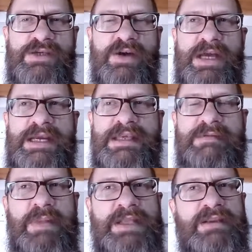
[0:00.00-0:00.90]
So
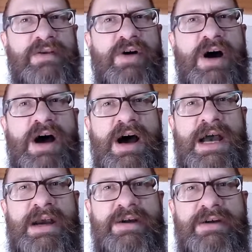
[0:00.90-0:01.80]
anything metal or
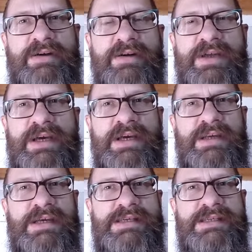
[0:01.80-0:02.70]
iron that
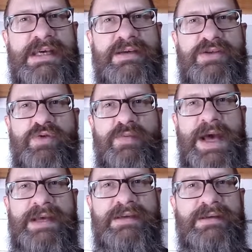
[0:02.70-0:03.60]
can stick to a
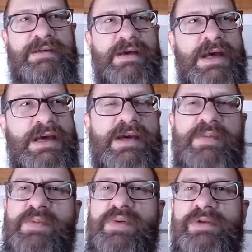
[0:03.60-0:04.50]
magnet
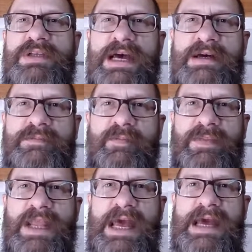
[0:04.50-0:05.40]
can be pulled out,
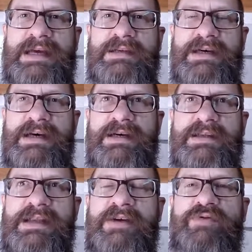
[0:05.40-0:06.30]
and
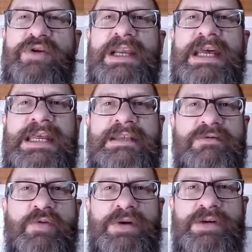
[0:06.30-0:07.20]
therefore cleaning the